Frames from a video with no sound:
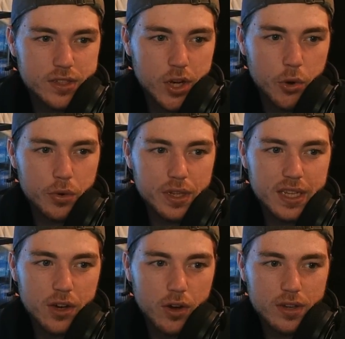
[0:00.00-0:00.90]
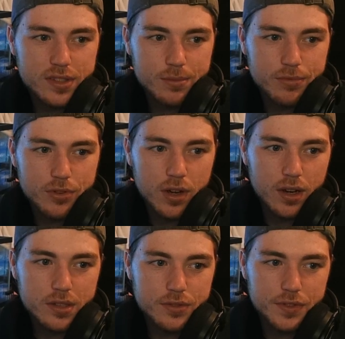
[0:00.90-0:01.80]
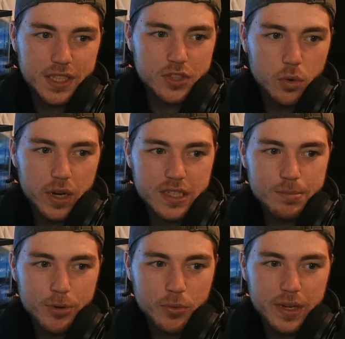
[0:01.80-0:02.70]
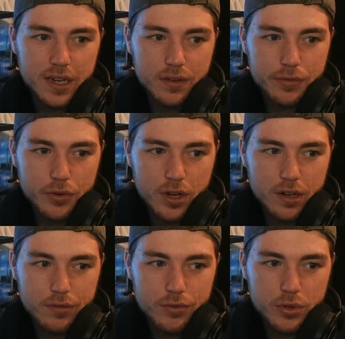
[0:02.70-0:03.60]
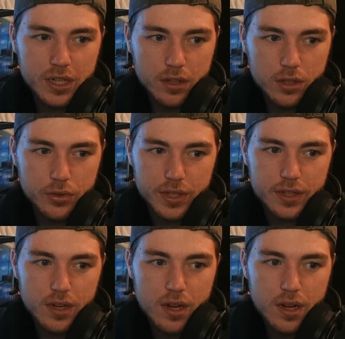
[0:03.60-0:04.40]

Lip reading: Totally awesome frogs. Feed twice per week. Frog food included.